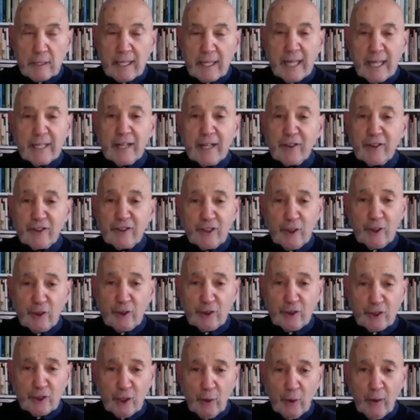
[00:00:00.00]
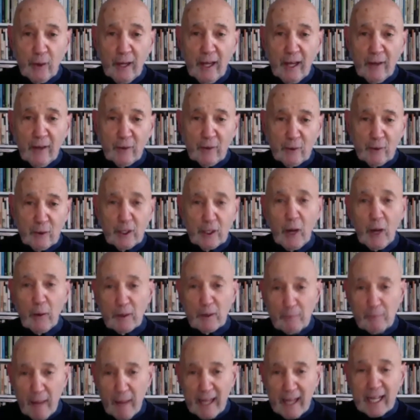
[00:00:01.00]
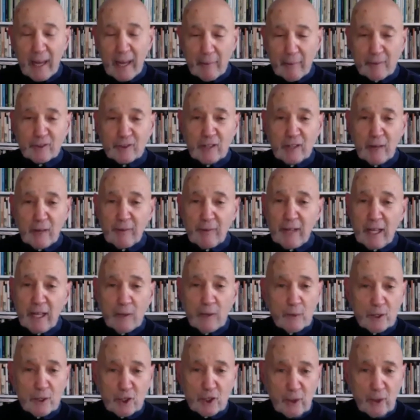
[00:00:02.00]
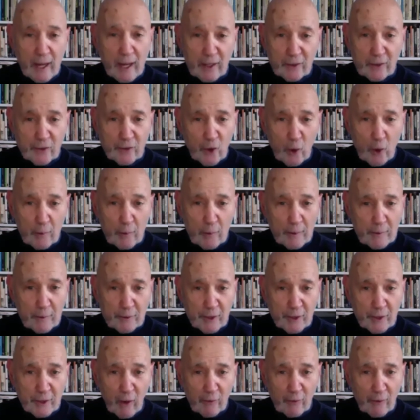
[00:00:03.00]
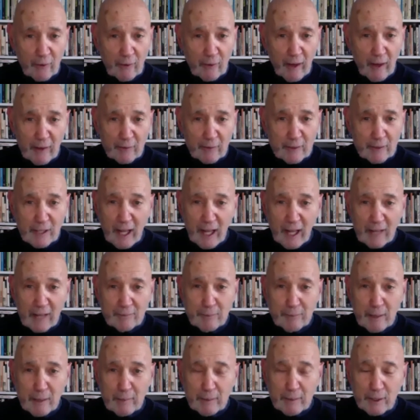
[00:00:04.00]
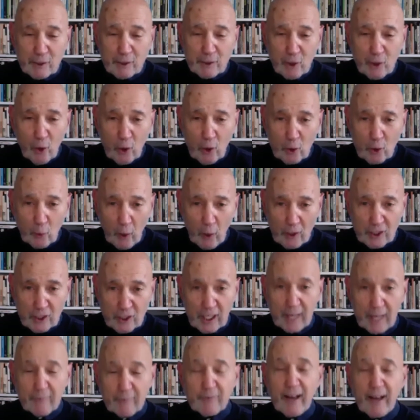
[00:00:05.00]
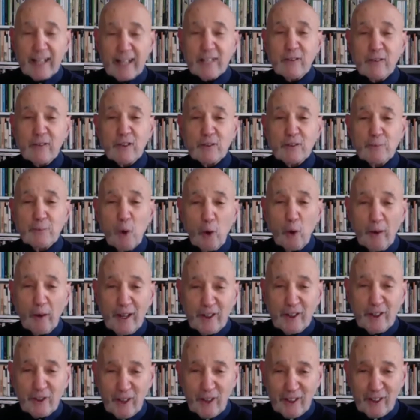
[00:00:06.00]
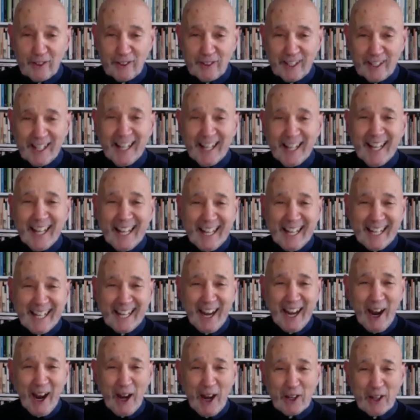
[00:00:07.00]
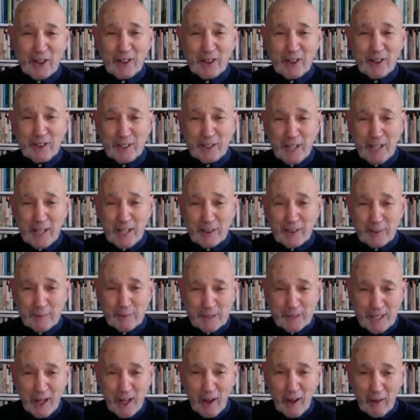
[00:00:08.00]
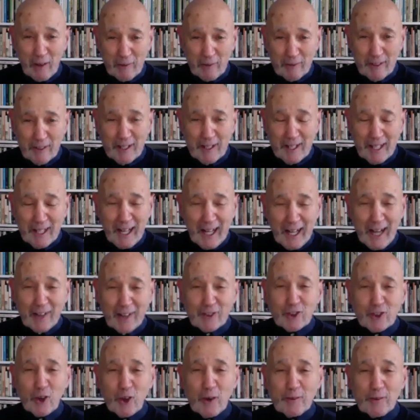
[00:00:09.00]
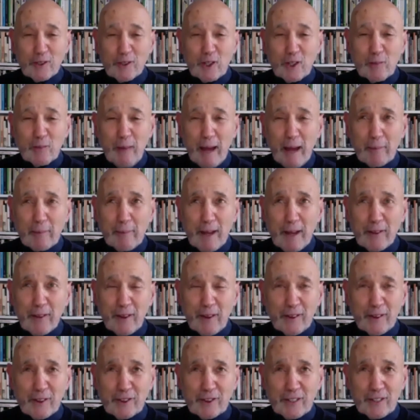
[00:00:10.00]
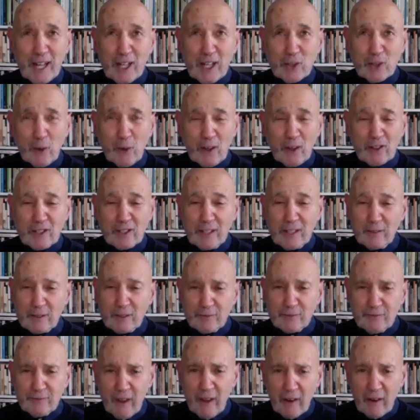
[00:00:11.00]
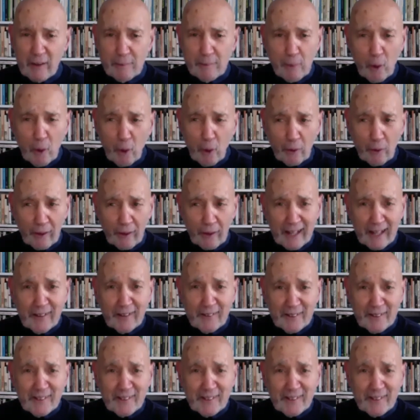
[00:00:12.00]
Guinness used to, with makeup and stuff, he would transform himself, and people adored watching. In fact, he was more interesting in characters as himself. I saw him do Macbeth on the stage once, and he was very boring,